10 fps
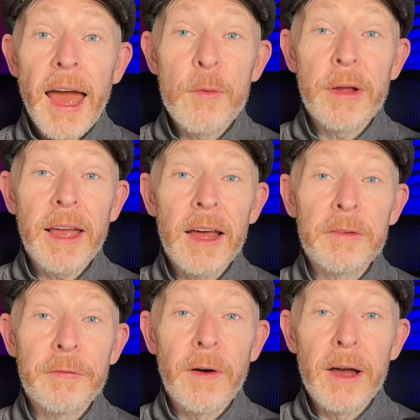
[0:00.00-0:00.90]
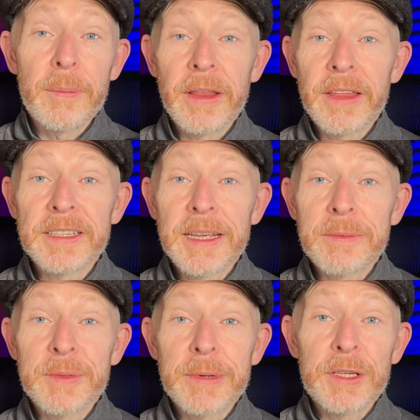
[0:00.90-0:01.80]
And regarding fiber, there
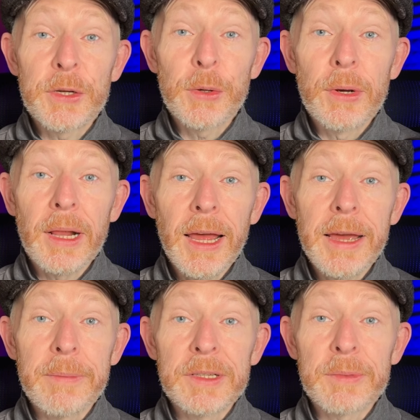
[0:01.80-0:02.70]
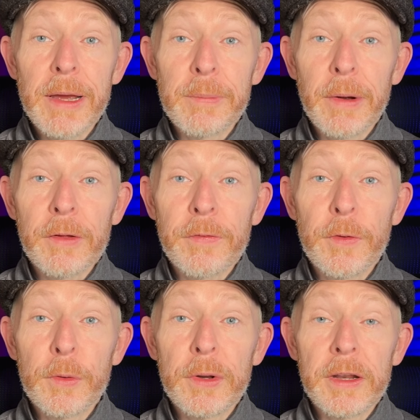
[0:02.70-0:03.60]
seems to be 2 claims made by the
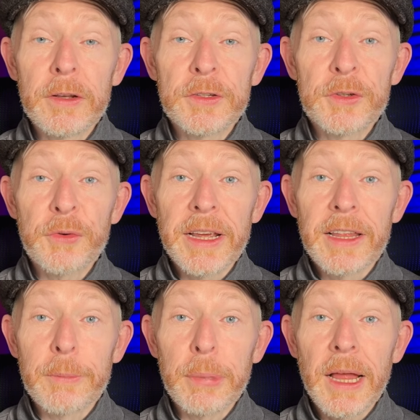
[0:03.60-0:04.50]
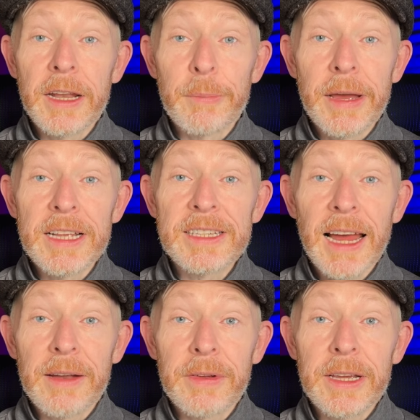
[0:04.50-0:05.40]
food industry and the plant-based
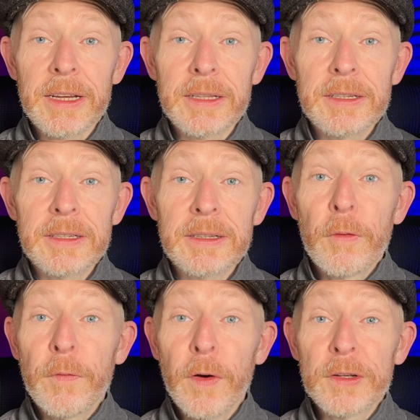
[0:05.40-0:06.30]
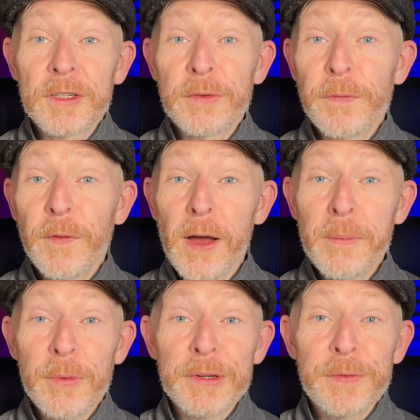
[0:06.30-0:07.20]
advocates. First,
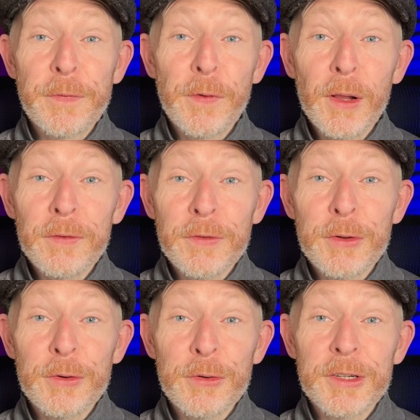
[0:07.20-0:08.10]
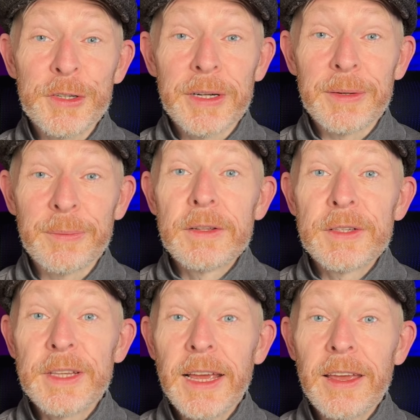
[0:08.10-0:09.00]
fiber is full of nutrition.
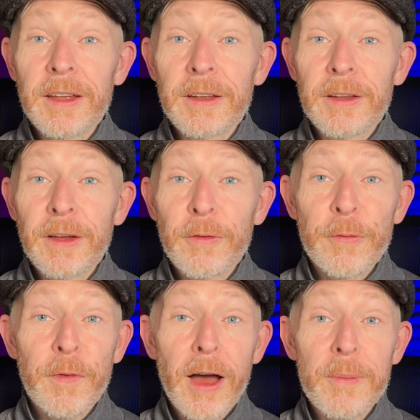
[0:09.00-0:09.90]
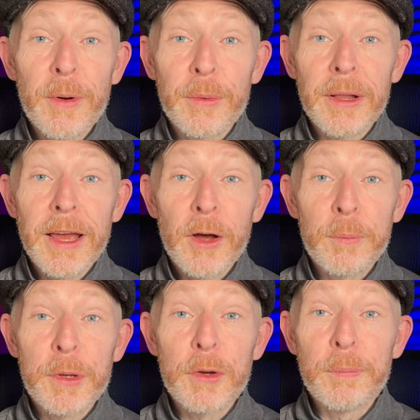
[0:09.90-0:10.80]
Second, fiber will
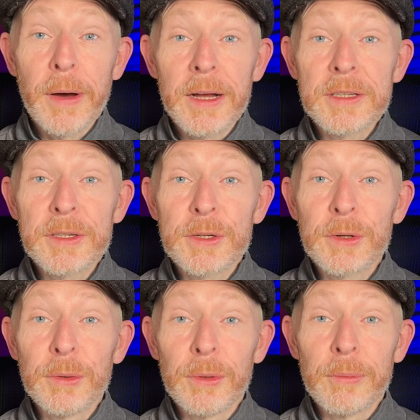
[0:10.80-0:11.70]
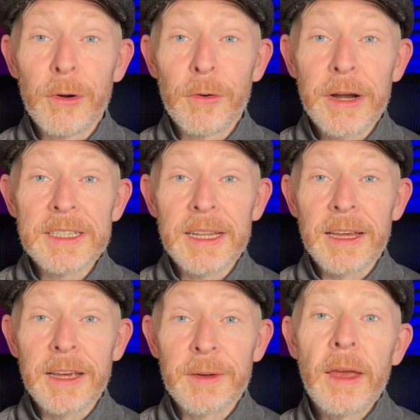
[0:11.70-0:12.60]
help you pass stool more
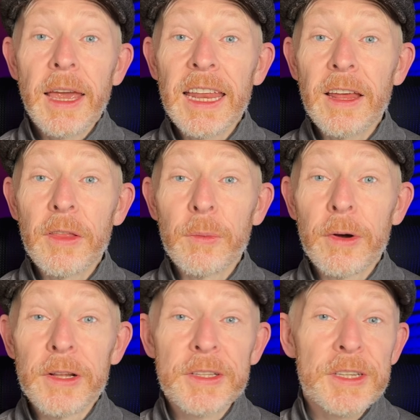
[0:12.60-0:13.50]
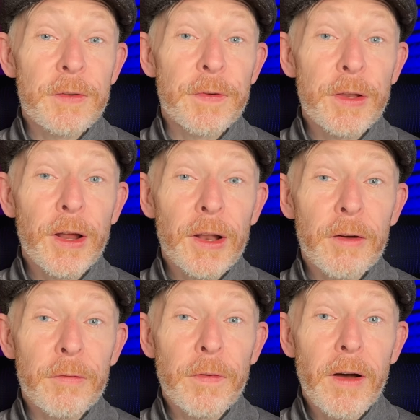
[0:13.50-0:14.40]
easily. In other words, if you don't
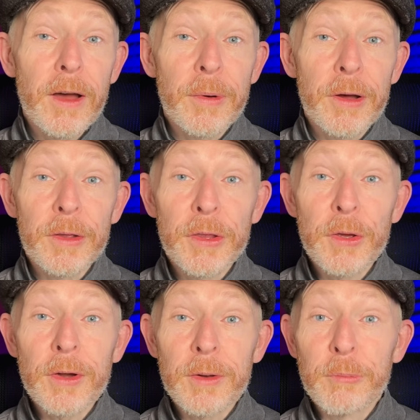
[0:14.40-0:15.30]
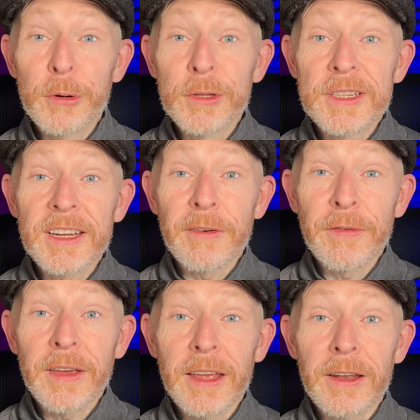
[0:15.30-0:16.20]
have fiber, you can put stuff
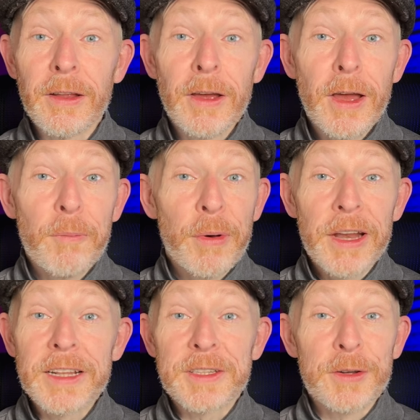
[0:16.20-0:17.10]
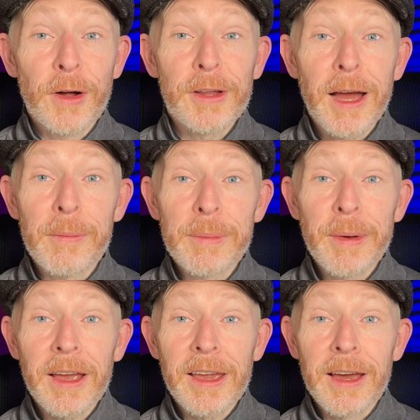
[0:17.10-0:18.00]
in, but it's not coming
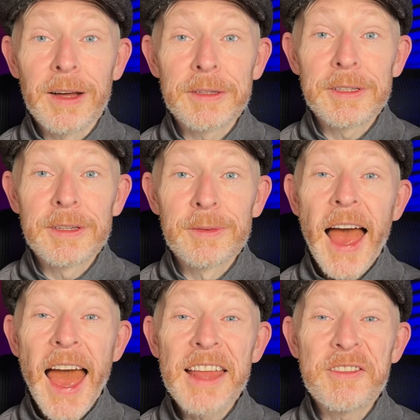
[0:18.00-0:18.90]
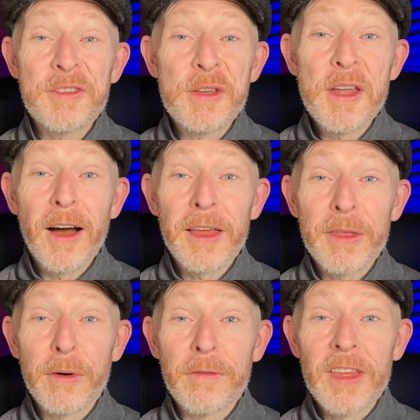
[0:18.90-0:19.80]
back out. And
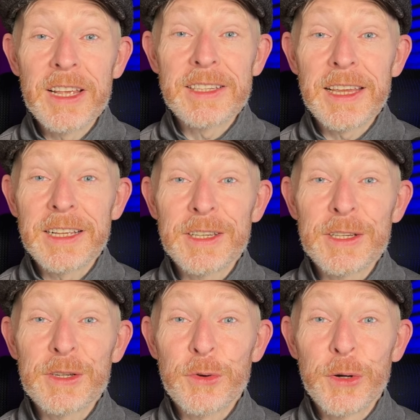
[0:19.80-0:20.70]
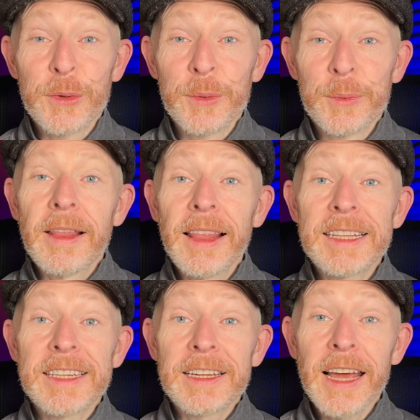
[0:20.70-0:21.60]
neither of these things is true.
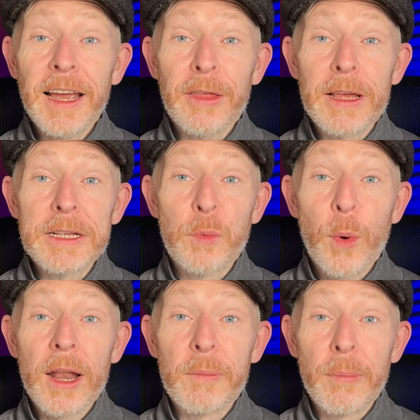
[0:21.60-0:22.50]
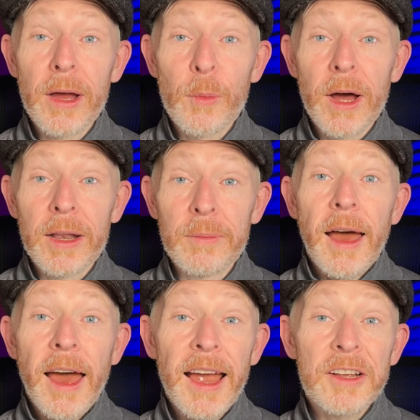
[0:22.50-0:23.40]
Let's attack these one by one.
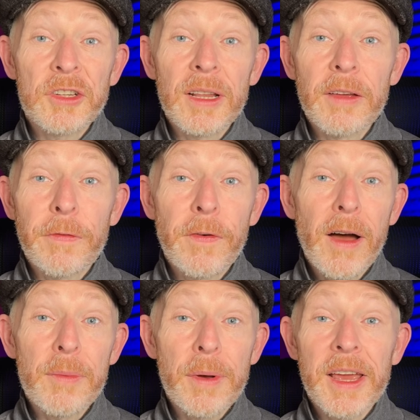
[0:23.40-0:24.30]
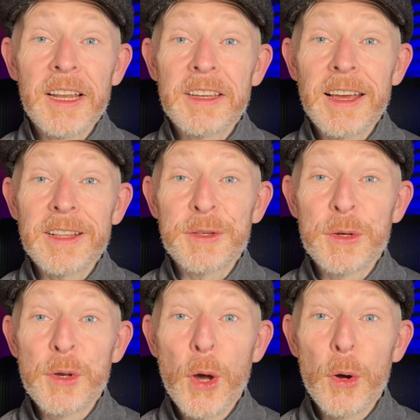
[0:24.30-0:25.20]
Actually, fiber contains
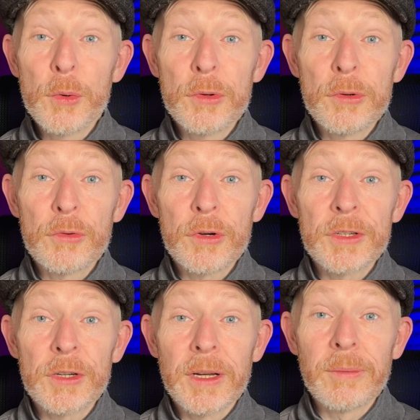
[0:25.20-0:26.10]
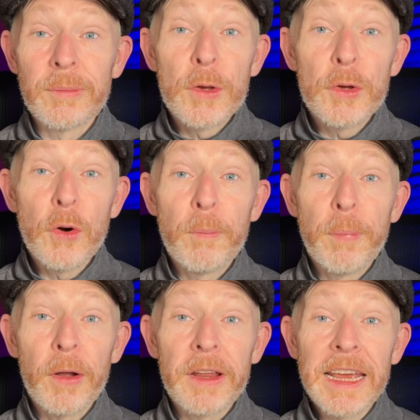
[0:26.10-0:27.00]
no nutrition. Your
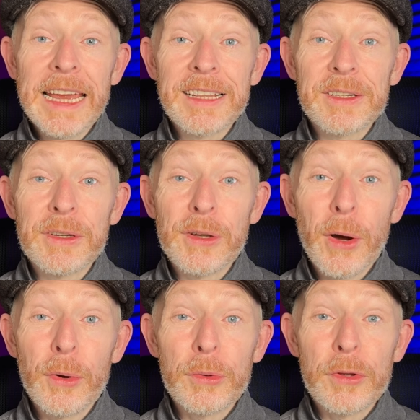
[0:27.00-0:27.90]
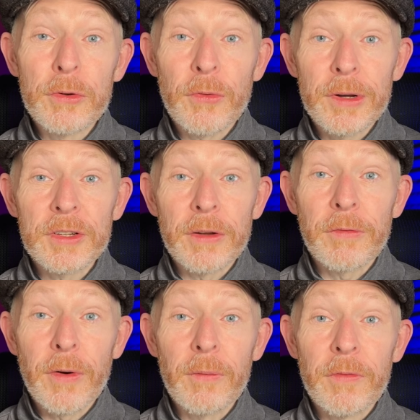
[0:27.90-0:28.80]
body gets no nutrition
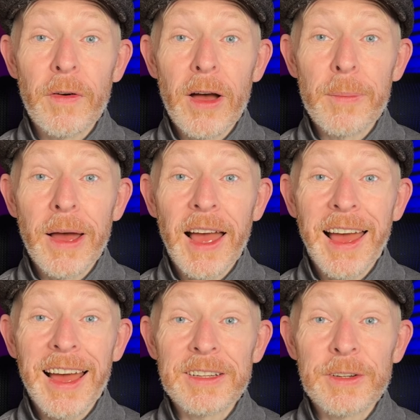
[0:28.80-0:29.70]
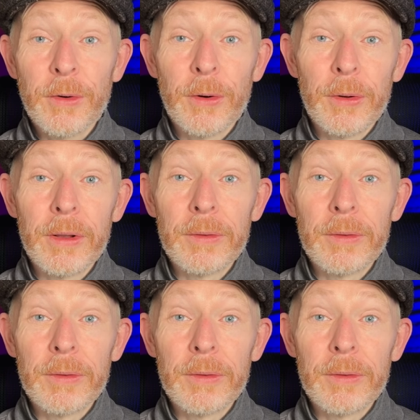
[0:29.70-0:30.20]
from fiber at all.